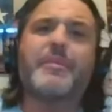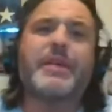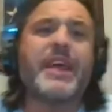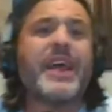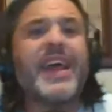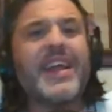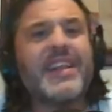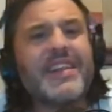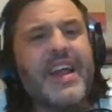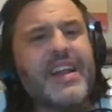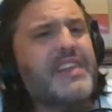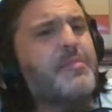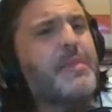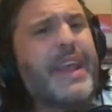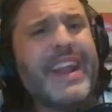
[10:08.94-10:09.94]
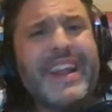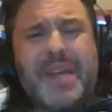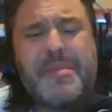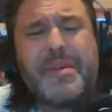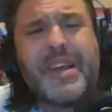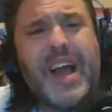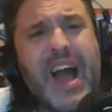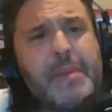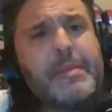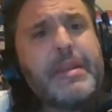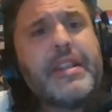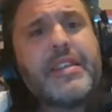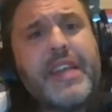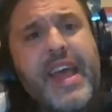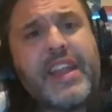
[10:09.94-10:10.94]
I mean, it doesn't even make any type of
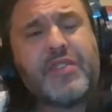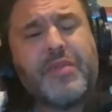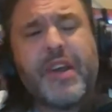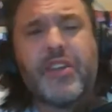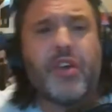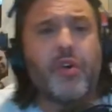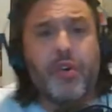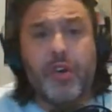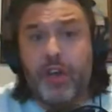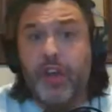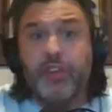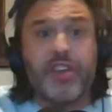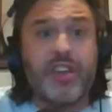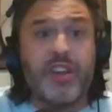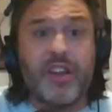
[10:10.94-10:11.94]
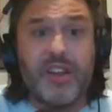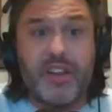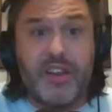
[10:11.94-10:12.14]
common sense, right? So just